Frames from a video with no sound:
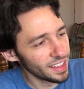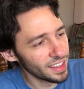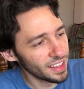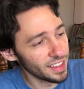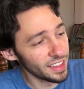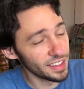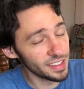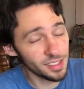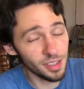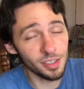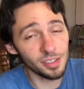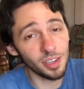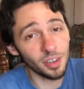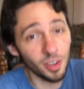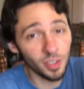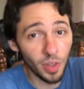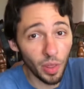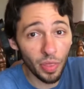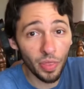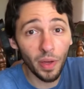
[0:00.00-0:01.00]
It's also
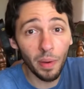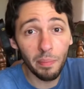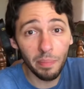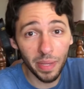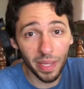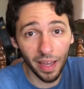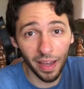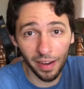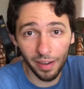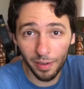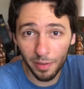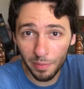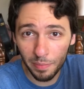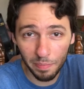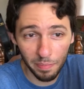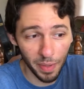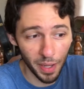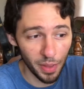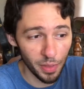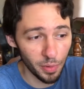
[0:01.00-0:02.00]
called a thumb piano,
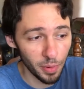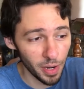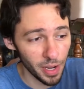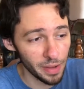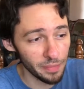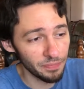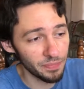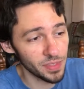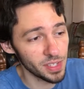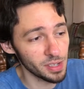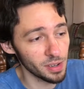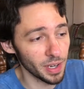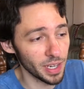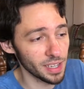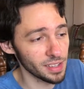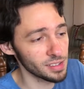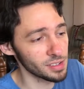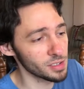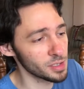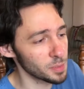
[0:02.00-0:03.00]
by the way, so I
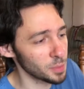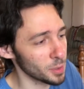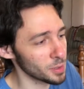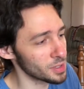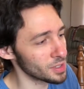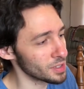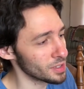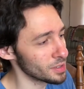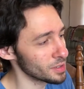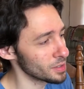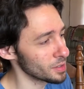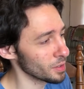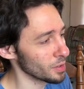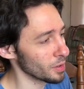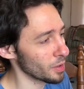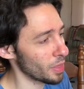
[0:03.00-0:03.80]
guess you're supposed to use your